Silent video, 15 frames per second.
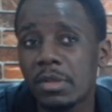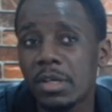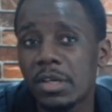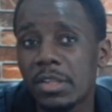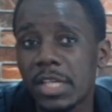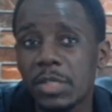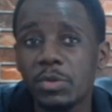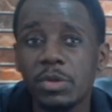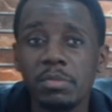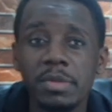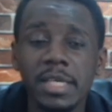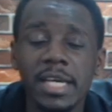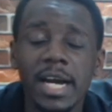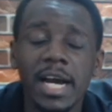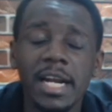that will
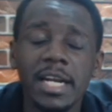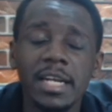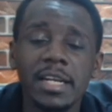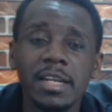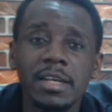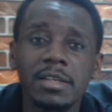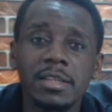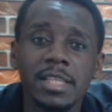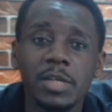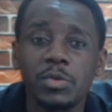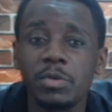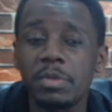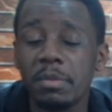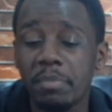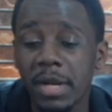be
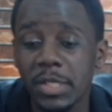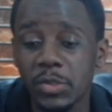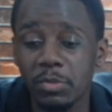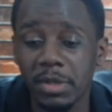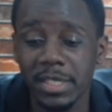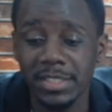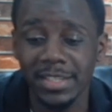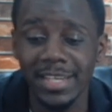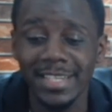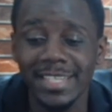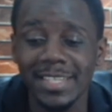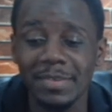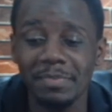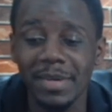a plus to Manchester United.